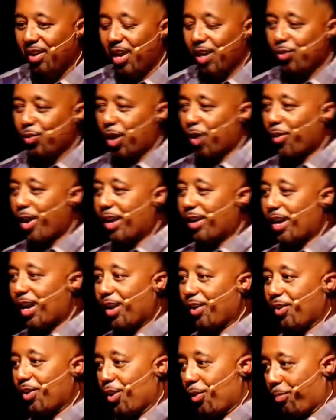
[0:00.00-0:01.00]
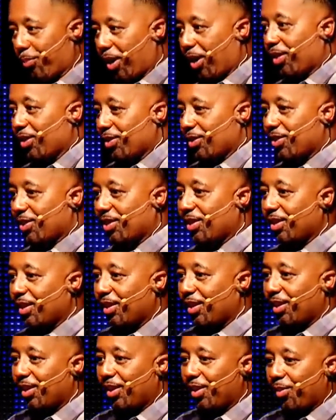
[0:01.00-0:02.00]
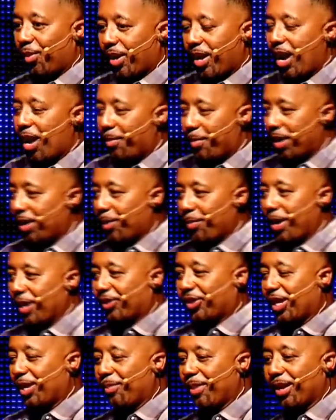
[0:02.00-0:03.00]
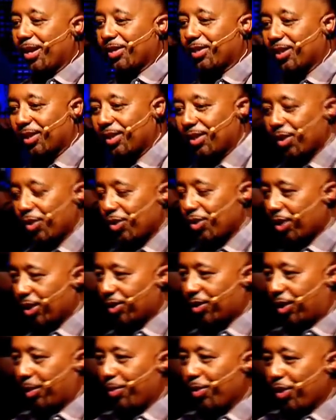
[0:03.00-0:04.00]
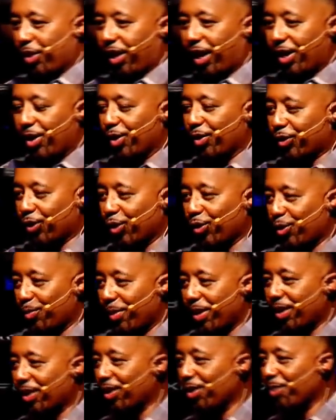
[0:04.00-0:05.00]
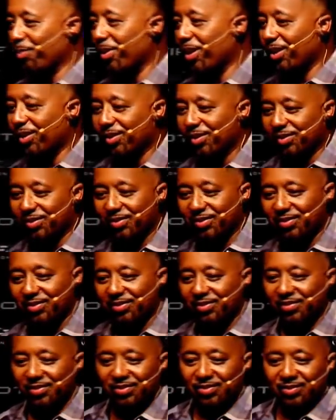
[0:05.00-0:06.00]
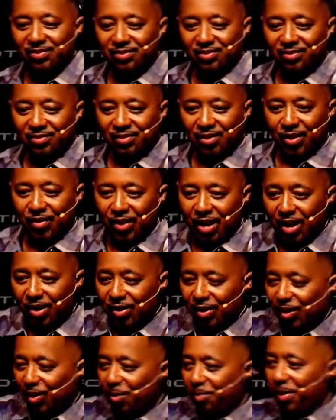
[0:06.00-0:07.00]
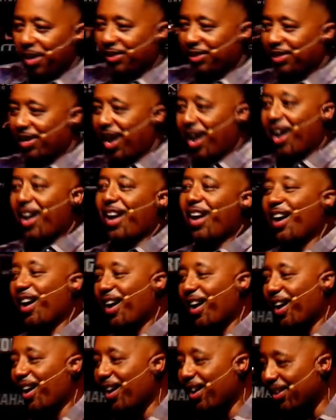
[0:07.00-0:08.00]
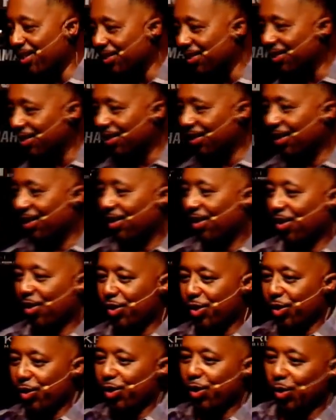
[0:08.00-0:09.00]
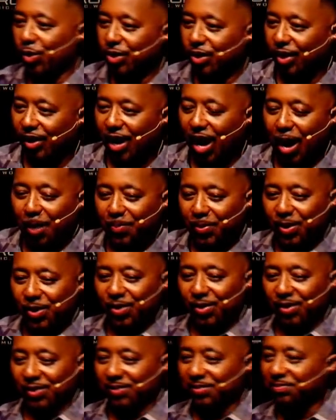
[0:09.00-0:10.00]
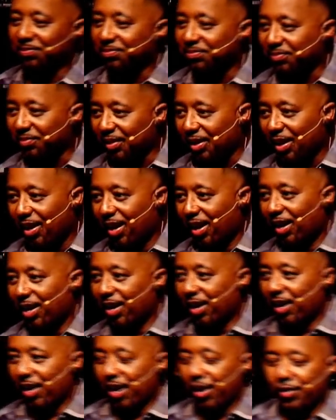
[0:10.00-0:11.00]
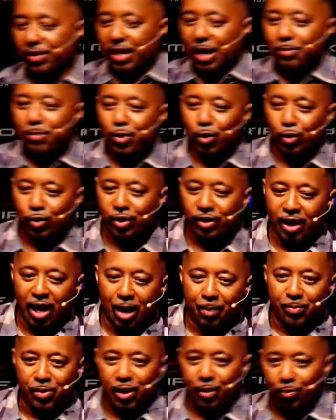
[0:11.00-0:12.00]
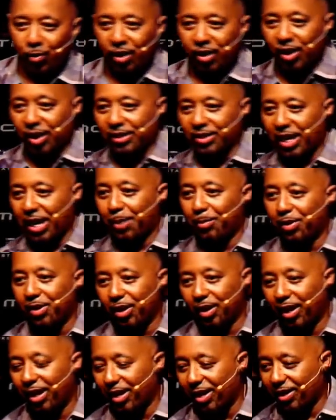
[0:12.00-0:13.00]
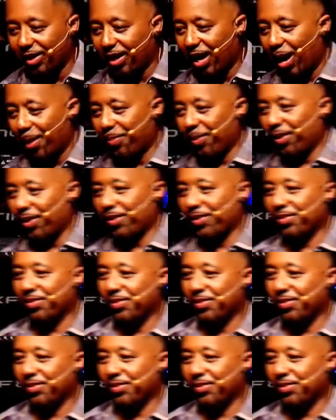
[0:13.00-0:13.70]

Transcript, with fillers: That's why right now, you know, brothers, right now it may, it may seem innocent. You know, you're just communicating on social media a little bit, and every now and then a little message, ha, ha, ha, ha. Or, you know, you go into the copier, and, and uh, every time you go to the copier, you keep running that same young lady at the copier.